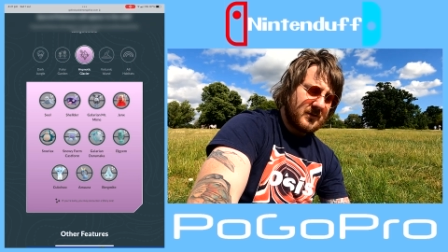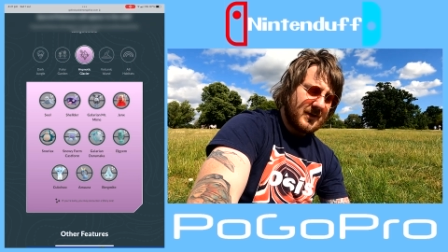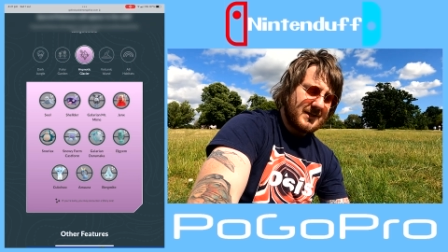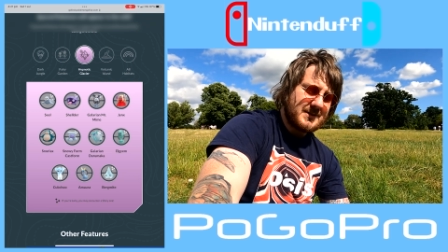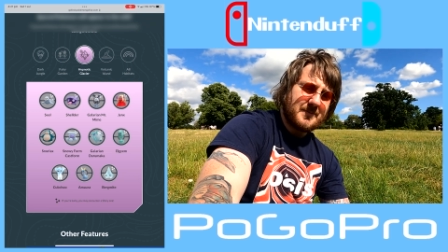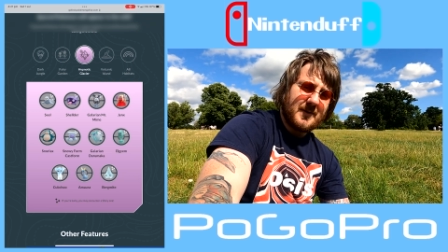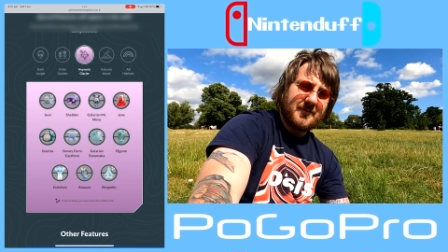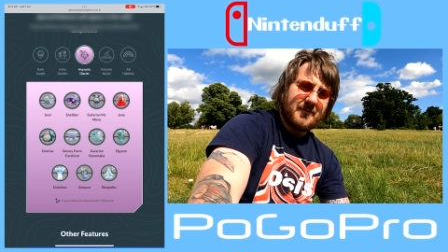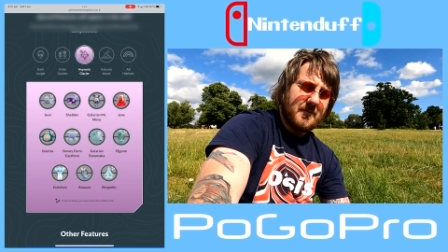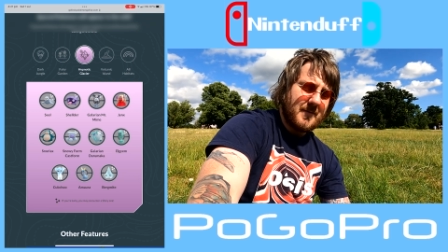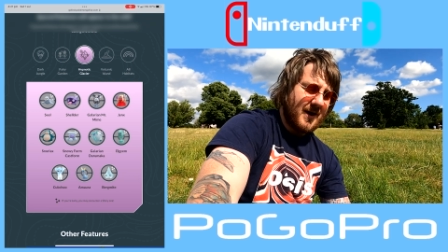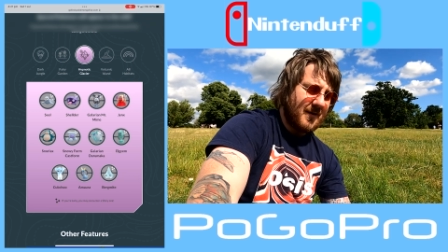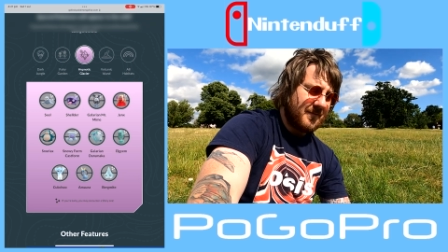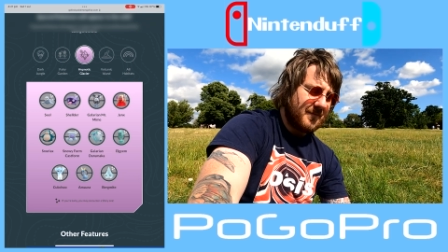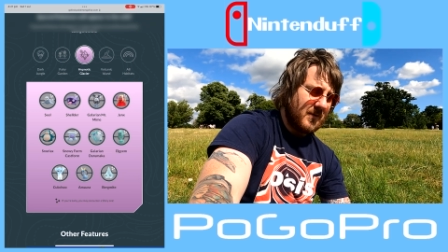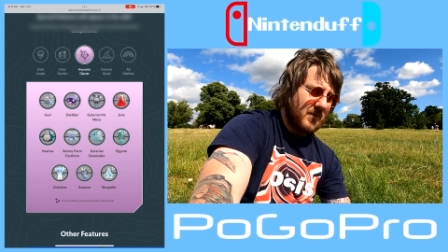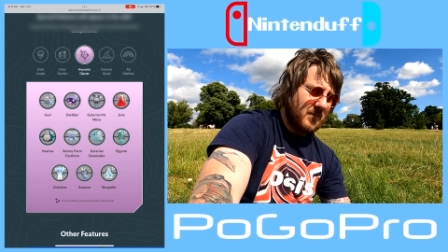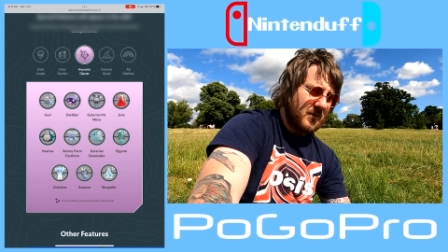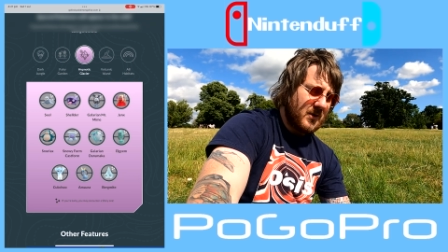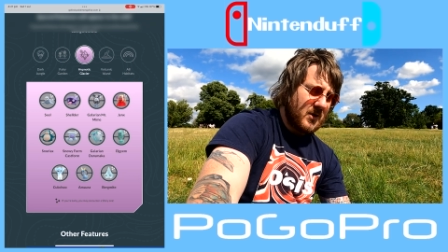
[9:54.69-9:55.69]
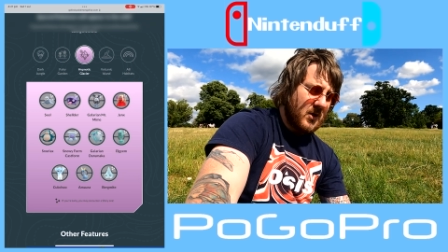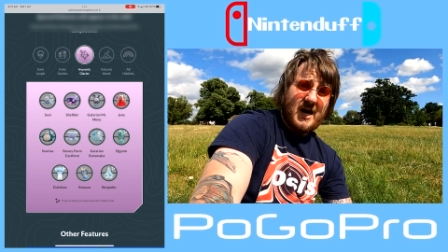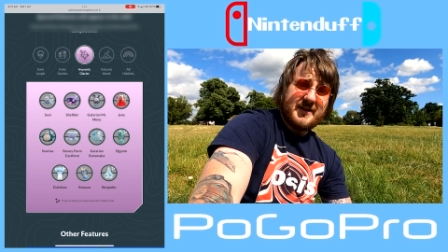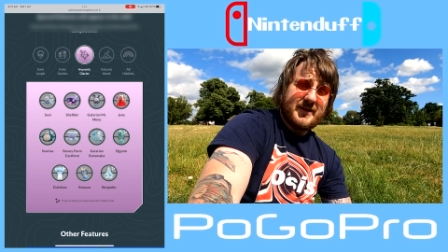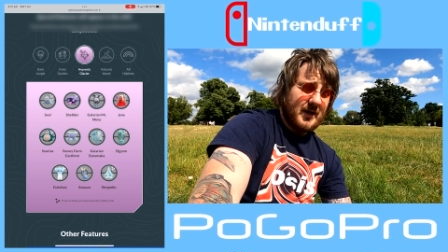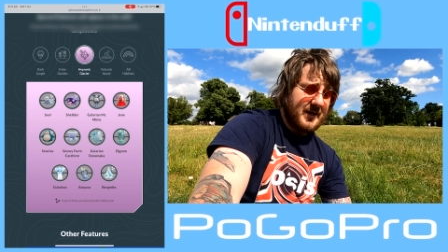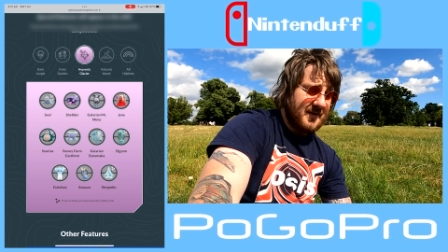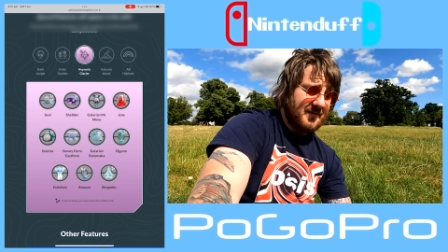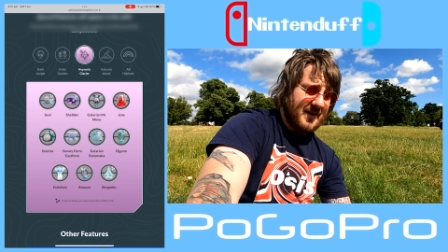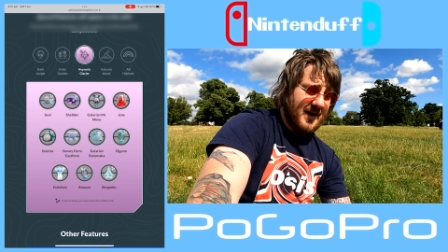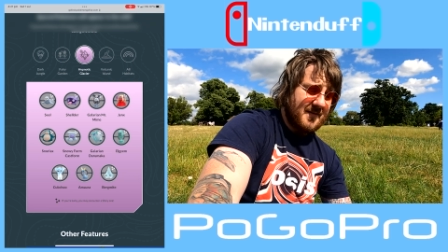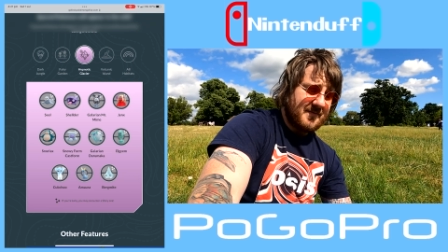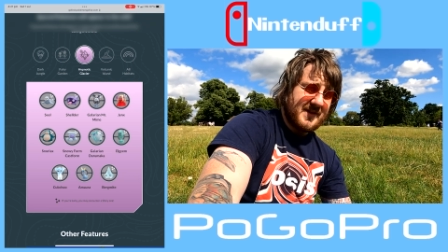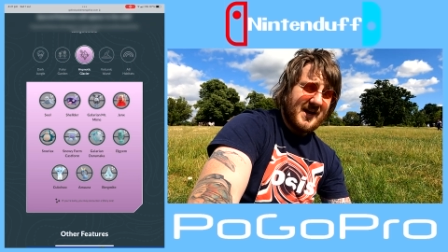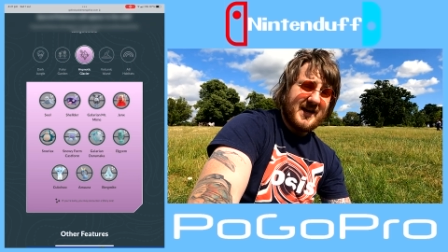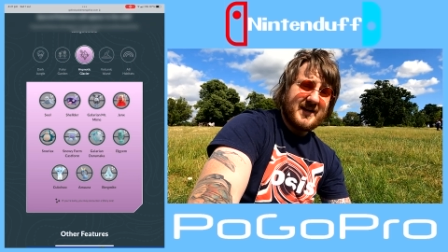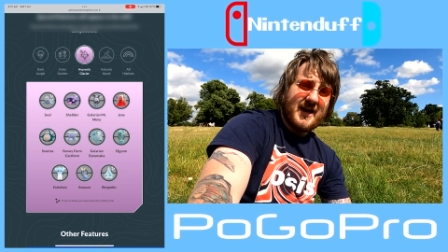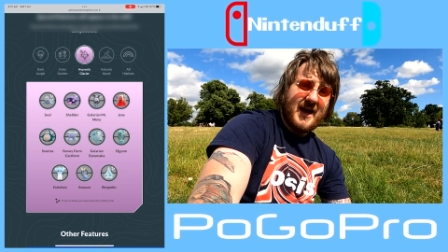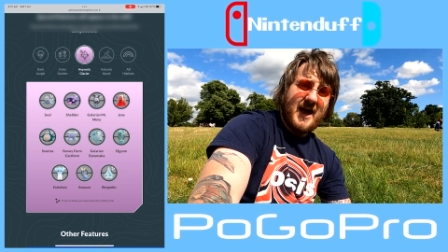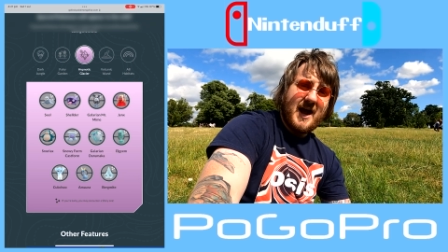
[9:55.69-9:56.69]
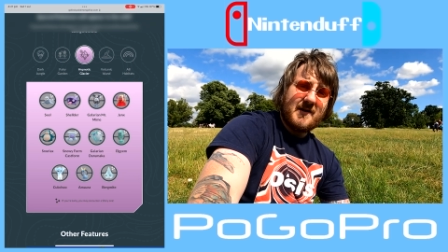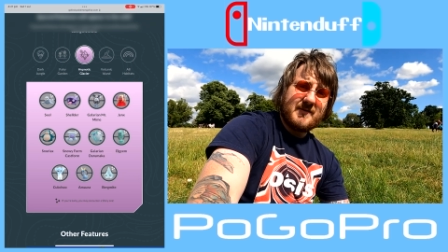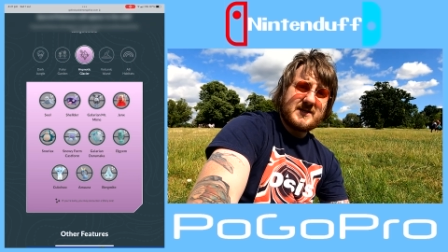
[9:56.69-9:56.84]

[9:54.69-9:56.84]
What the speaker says: That's a bit of a mouthful. I don't even have that yet.